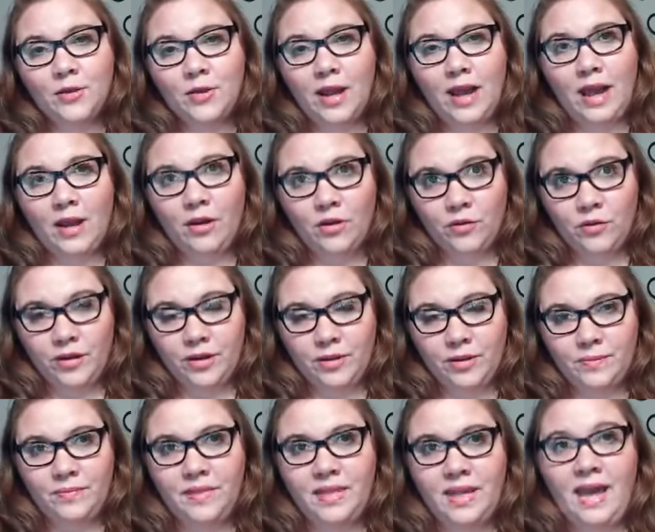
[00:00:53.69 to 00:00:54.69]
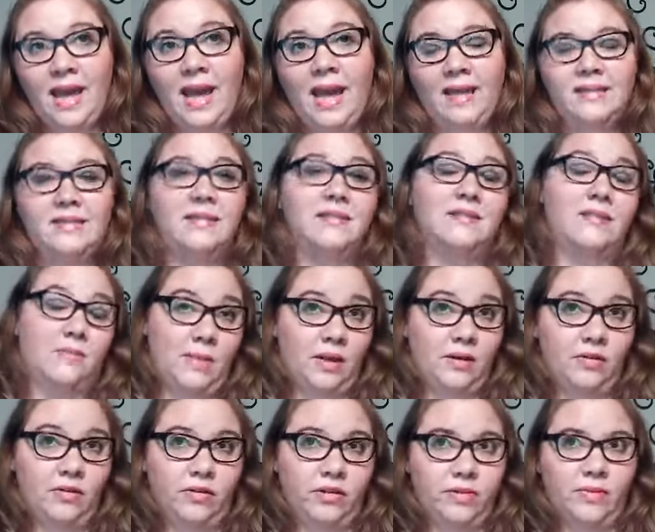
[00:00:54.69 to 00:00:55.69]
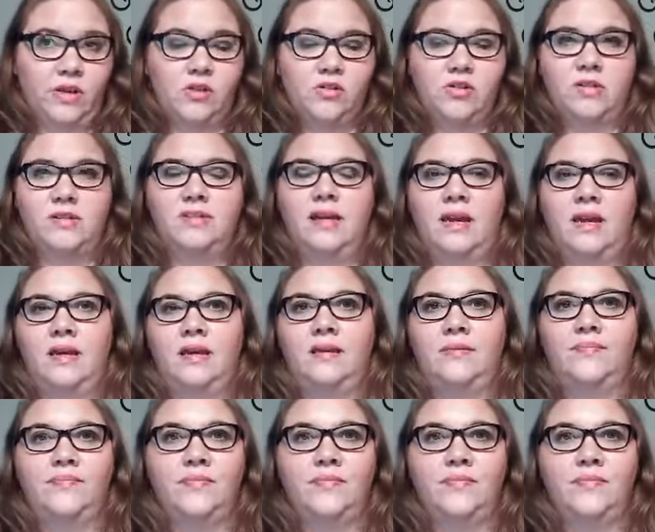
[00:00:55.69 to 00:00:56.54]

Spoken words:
algorithm, the ad system algorithm, I should say,